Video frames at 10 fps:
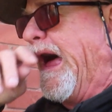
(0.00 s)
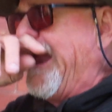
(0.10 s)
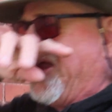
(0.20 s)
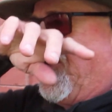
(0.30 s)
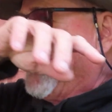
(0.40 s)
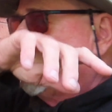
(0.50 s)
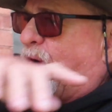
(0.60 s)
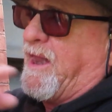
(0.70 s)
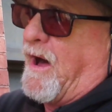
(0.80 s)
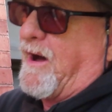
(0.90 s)
Anyway, it
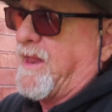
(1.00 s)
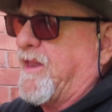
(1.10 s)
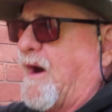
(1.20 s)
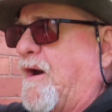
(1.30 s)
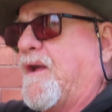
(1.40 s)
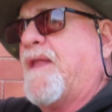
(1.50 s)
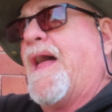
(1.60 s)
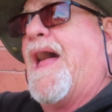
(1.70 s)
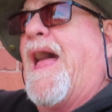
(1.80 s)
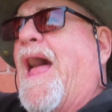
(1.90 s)
went on and on.
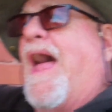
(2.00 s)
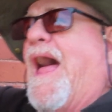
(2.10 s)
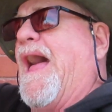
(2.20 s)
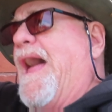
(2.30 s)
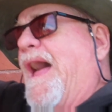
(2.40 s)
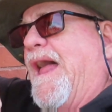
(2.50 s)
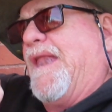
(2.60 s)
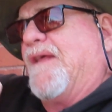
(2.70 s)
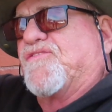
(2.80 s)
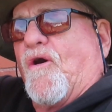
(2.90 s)

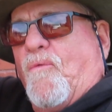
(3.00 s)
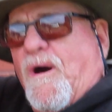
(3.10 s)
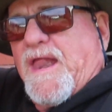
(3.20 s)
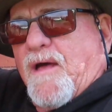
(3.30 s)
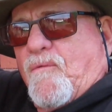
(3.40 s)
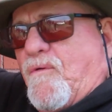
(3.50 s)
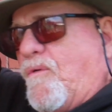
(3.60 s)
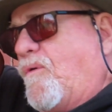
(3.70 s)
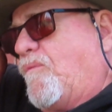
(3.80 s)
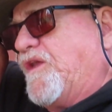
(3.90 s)
And so when it
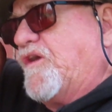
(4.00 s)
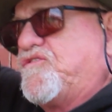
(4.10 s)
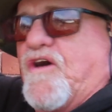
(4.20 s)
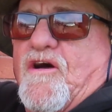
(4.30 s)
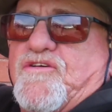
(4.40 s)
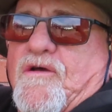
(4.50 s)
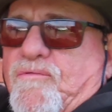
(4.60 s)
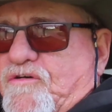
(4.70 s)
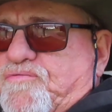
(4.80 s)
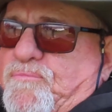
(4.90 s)
when the judge
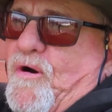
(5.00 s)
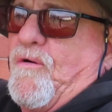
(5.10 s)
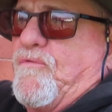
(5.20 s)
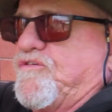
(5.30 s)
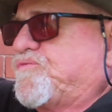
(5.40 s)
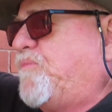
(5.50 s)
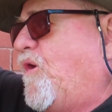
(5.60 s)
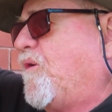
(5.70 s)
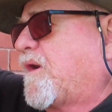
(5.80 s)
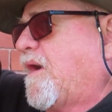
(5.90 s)
was spoke was
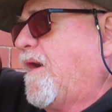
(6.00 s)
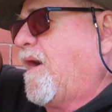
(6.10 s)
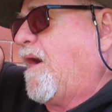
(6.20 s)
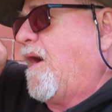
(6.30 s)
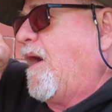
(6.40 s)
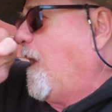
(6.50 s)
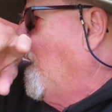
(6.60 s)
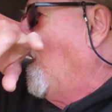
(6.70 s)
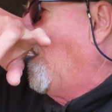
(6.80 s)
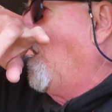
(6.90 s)
spoke,
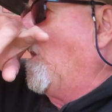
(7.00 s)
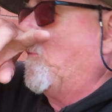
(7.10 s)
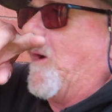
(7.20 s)
uh,